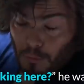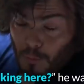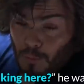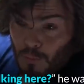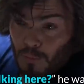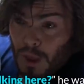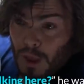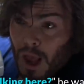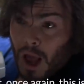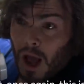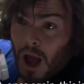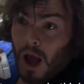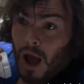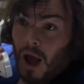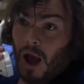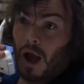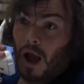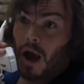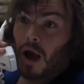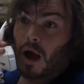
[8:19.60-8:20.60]
teacher is
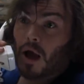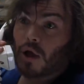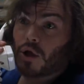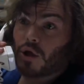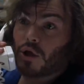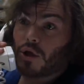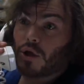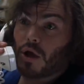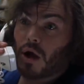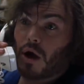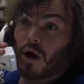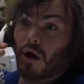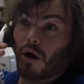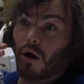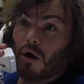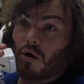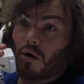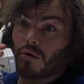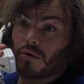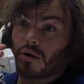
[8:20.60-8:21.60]
going to be paid.
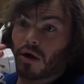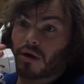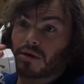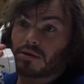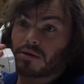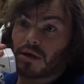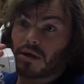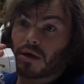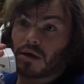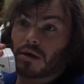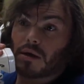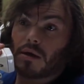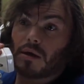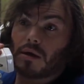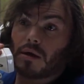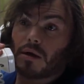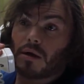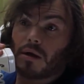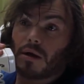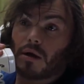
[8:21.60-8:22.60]
But once
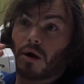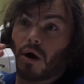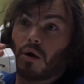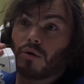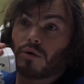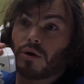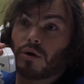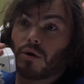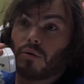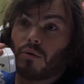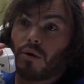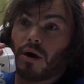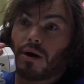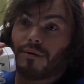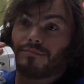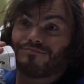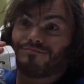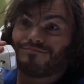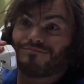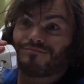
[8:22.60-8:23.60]
again, this is not
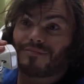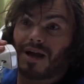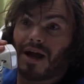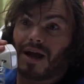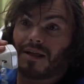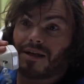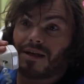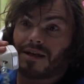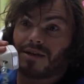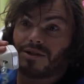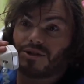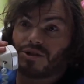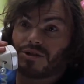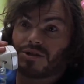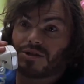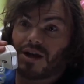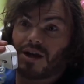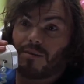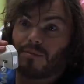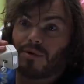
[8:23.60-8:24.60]
the best way to ask
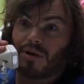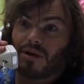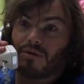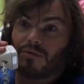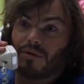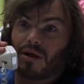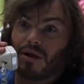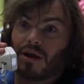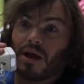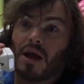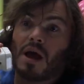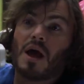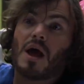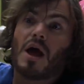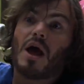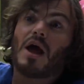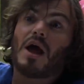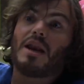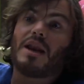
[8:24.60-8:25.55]
this question.